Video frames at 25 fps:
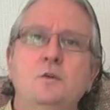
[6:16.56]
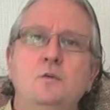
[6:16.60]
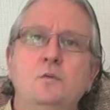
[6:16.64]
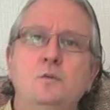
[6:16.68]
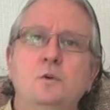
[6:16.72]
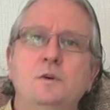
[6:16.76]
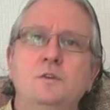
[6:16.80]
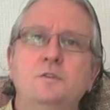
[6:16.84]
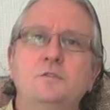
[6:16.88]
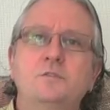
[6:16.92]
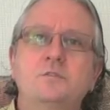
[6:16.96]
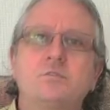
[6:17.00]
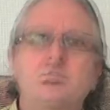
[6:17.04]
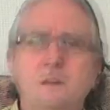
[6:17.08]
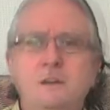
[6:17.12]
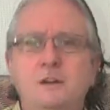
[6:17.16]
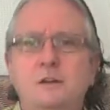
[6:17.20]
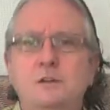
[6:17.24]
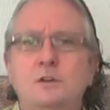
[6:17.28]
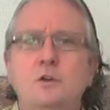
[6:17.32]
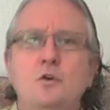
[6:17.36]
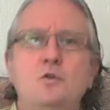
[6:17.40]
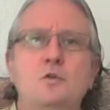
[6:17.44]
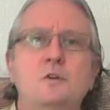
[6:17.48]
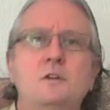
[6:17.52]
was at a
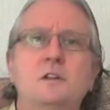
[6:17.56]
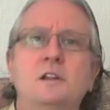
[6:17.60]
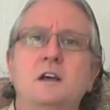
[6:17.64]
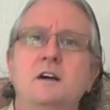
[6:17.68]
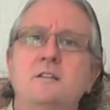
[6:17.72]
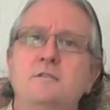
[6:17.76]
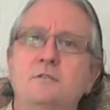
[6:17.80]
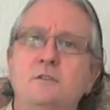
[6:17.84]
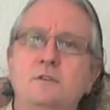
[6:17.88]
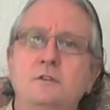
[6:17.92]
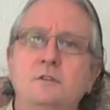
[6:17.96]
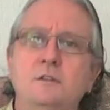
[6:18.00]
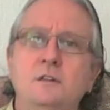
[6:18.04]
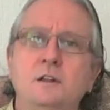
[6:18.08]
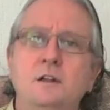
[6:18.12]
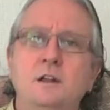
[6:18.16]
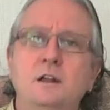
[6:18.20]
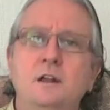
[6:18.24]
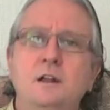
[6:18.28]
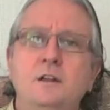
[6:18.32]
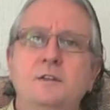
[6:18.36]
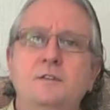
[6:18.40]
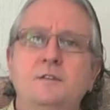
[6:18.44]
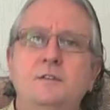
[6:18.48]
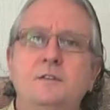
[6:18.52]
lower level
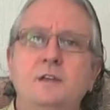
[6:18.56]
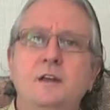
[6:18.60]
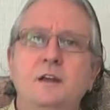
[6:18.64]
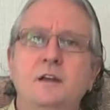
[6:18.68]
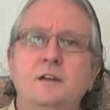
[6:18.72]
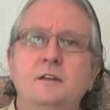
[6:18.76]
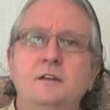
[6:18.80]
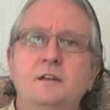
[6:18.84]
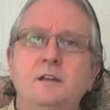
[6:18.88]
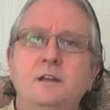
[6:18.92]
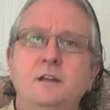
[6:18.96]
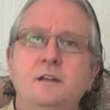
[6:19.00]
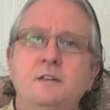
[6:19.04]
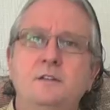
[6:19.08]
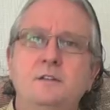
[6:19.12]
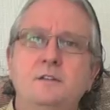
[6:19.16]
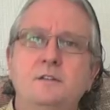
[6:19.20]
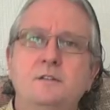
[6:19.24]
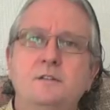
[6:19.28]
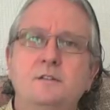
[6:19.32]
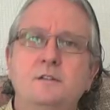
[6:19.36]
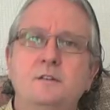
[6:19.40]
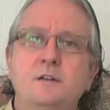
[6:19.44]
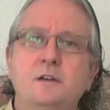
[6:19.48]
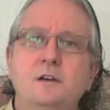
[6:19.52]
than in
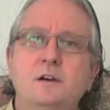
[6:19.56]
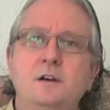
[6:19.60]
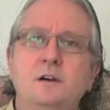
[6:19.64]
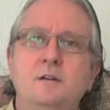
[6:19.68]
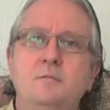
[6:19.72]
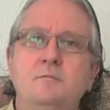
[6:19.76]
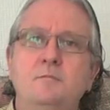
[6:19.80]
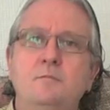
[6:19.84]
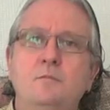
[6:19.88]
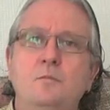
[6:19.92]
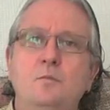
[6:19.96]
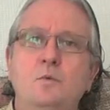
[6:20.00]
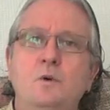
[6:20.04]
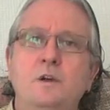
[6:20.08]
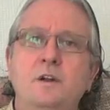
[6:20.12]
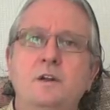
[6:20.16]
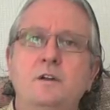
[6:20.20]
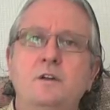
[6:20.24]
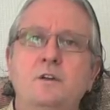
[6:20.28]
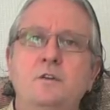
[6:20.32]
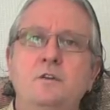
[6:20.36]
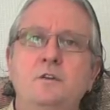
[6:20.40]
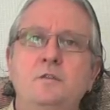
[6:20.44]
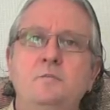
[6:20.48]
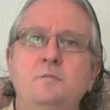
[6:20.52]
um, what
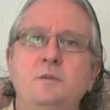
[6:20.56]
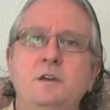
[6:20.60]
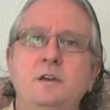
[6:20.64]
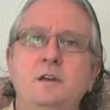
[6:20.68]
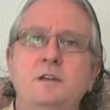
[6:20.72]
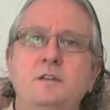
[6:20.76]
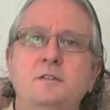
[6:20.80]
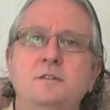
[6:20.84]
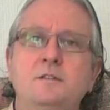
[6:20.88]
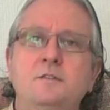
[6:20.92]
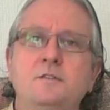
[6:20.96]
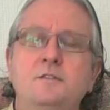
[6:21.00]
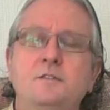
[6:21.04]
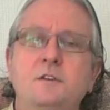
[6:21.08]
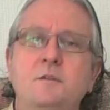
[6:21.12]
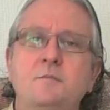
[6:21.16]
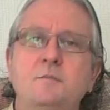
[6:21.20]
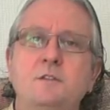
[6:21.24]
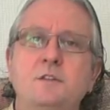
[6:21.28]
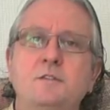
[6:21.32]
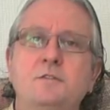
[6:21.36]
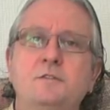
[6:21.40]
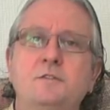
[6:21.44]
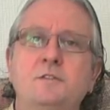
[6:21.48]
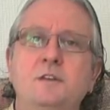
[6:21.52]
it could be in some of
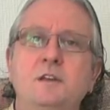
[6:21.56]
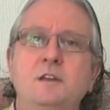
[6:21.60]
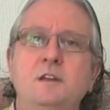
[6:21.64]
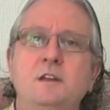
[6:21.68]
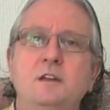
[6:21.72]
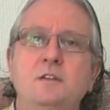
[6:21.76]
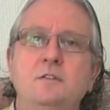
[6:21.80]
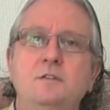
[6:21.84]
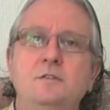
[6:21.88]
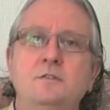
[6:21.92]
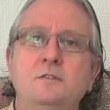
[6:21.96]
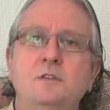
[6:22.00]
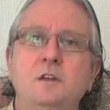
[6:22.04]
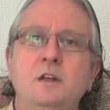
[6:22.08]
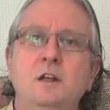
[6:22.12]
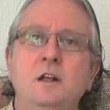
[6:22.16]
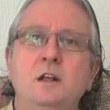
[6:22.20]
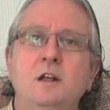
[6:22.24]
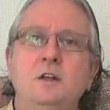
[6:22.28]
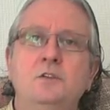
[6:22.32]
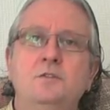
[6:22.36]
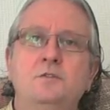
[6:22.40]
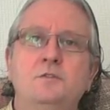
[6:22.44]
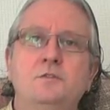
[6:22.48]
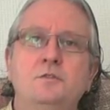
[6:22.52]
the cities.
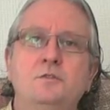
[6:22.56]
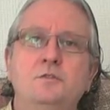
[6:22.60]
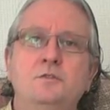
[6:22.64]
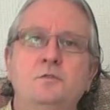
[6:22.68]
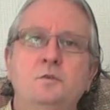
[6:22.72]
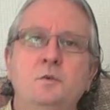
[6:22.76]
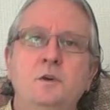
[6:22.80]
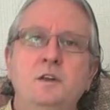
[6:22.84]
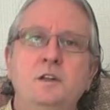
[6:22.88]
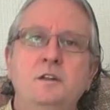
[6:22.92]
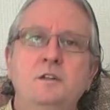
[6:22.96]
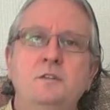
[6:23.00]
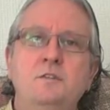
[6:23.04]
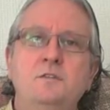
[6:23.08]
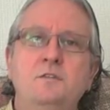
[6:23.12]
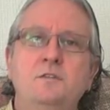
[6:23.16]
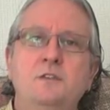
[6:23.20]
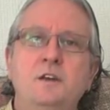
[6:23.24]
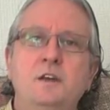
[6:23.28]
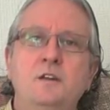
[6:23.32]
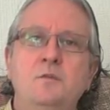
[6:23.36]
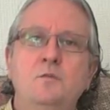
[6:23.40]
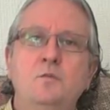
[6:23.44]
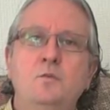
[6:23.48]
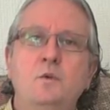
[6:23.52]
So Sweden
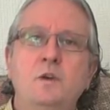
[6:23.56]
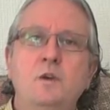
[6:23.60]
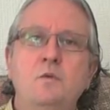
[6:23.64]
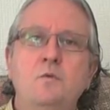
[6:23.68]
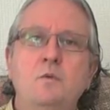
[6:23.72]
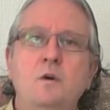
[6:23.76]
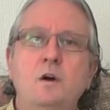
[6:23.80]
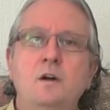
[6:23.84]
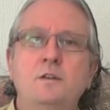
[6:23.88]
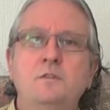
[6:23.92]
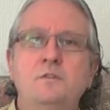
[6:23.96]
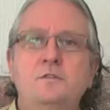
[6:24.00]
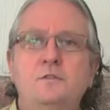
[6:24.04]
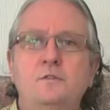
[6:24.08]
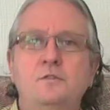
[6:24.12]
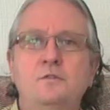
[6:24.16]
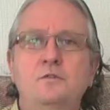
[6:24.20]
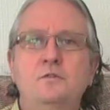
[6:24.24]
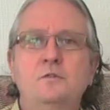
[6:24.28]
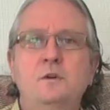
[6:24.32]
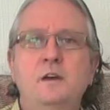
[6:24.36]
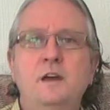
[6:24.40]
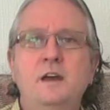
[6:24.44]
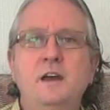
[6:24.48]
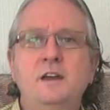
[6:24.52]
said, we want
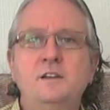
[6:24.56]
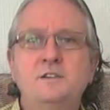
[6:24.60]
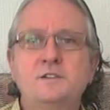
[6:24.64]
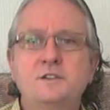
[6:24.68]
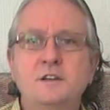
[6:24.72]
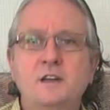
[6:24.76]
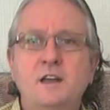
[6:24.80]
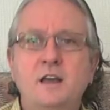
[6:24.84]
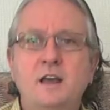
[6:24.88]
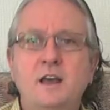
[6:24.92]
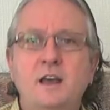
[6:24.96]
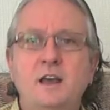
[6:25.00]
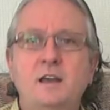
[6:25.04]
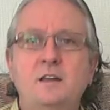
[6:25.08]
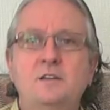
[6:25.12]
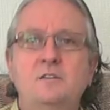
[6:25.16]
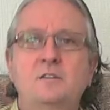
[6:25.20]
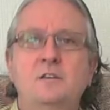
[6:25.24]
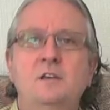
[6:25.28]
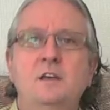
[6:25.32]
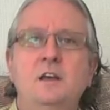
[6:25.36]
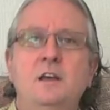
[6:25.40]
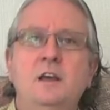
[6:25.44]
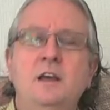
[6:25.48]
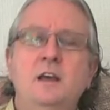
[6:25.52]
to educate.
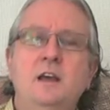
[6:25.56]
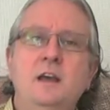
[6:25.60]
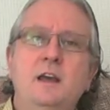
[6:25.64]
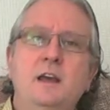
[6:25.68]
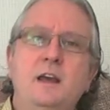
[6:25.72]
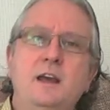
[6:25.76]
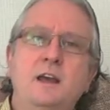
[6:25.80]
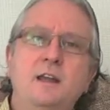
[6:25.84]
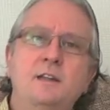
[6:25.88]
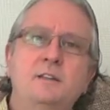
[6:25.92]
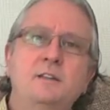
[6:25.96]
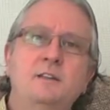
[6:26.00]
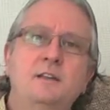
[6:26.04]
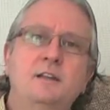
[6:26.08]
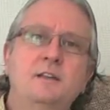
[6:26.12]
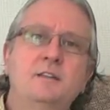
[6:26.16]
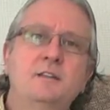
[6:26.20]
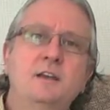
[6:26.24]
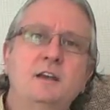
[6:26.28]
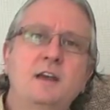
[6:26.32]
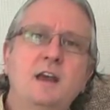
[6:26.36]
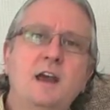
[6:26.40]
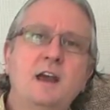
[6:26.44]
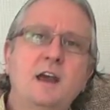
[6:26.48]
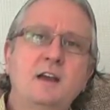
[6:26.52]
And then
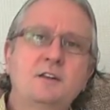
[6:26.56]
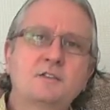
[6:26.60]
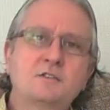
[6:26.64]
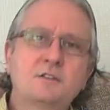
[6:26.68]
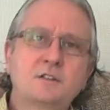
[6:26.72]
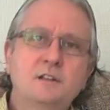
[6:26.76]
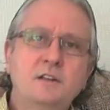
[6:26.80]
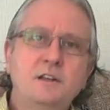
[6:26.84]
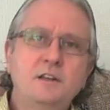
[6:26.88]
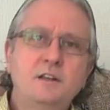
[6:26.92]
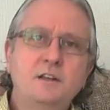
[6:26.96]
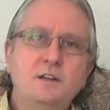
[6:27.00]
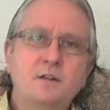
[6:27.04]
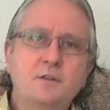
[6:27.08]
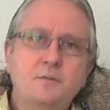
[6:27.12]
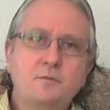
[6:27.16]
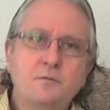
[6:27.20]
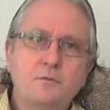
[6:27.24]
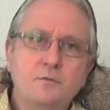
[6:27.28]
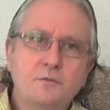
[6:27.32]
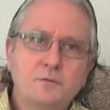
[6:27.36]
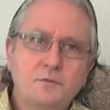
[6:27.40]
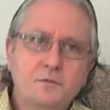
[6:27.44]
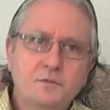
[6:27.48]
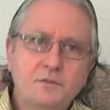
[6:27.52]
they actually
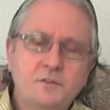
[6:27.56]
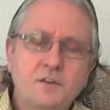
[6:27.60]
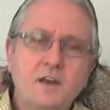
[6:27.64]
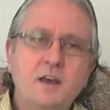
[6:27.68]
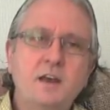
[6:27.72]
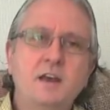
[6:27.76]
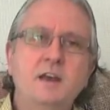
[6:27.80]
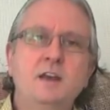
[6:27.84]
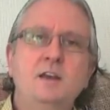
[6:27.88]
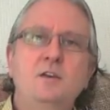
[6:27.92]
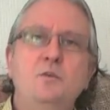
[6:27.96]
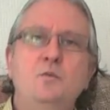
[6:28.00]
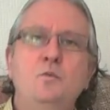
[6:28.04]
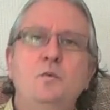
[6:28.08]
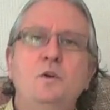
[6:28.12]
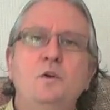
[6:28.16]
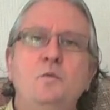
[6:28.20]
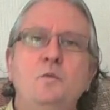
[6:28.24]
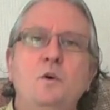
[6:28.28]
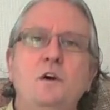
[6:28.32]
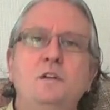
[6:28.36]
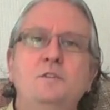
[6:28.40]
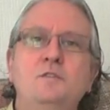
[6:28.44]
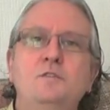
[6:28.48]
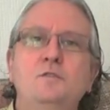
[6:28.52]
say, we
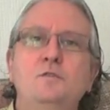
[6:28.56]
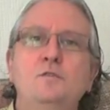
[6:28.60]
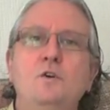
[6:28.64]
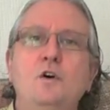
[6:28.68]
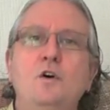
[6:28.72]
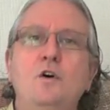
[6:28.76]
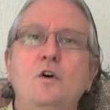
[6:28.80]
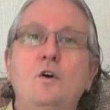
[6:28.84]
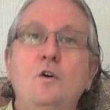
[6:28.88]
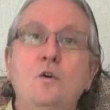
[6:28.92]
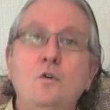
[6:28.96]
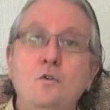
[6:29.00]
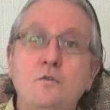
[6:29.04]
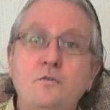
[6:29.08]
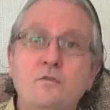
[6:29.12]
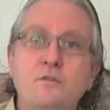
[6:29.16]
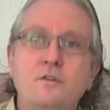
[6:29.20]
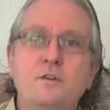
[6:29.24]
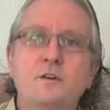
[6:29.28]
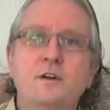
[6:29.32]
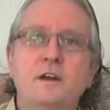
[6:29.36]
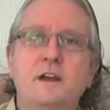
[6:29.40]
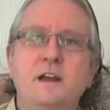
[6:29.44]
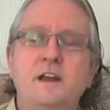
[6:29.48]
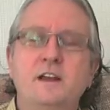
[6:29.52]
want to
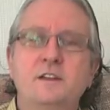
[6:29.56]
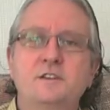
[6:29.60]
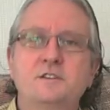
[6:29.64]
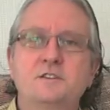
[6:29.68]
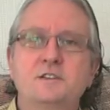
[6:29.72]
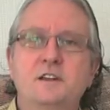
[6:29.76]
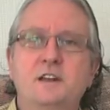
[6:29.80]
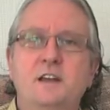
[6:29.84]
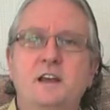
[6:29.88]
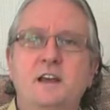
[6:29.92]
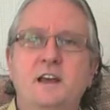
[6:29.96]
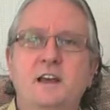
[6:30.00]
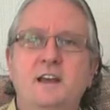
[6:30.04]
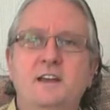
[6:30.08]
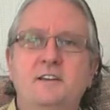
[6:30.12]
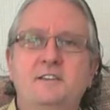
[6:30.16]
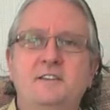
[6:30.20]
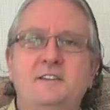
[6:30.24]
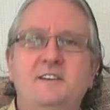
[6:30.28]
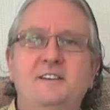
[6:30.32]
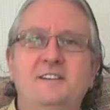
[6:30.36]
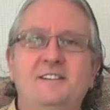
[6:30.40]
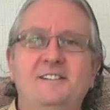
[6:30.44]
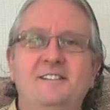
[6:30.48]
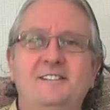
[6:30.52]
over-educate.